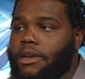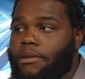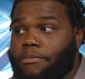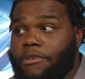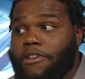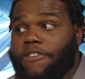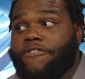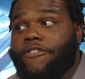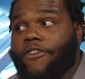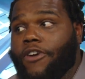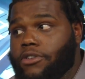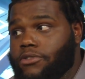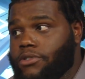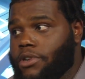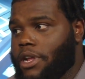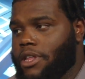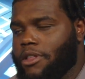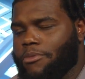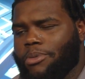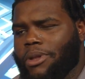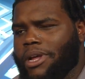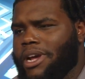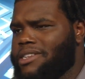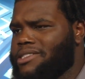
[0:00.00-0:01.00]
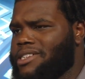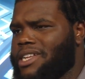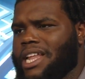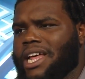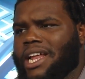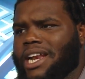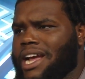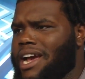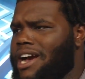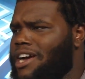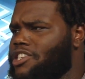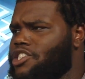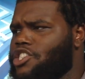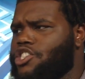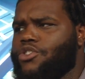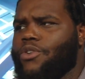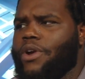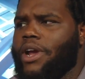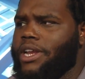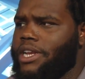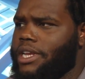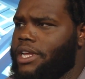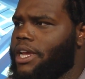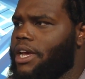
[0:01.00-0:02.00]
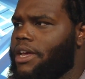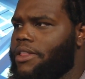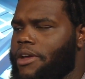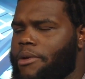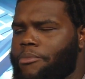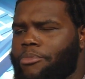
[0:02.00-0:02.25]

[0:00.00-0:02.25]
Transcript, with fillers: be friends with other players a lot of guys train together